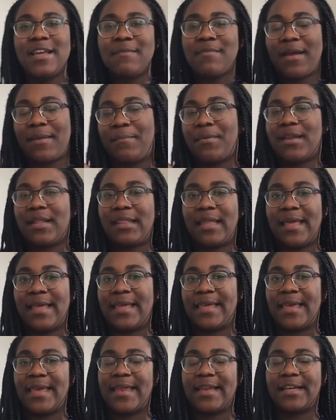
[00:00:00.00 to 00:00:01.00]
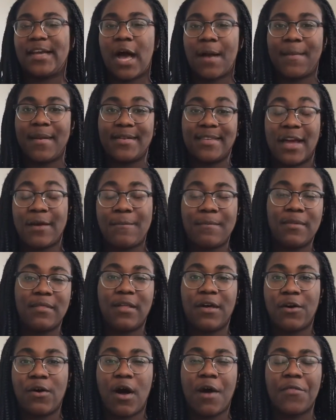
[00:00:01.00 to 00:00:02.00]
remember to like it and comment down
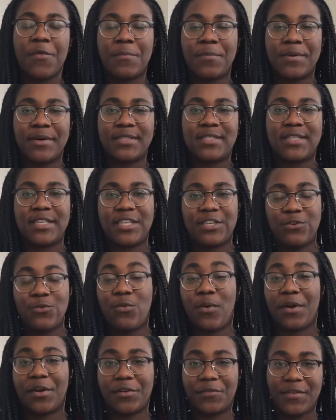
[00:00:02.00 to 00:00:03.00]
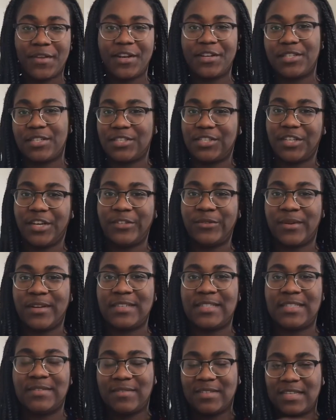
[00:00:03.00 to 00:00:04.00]
below all the books that you want to finish this year in
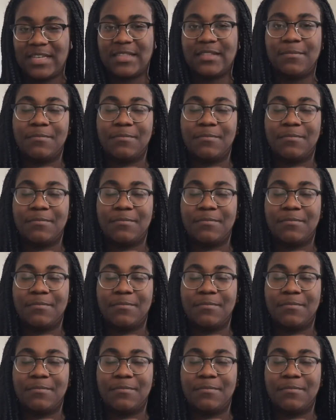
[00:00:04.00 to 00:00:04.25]
2017.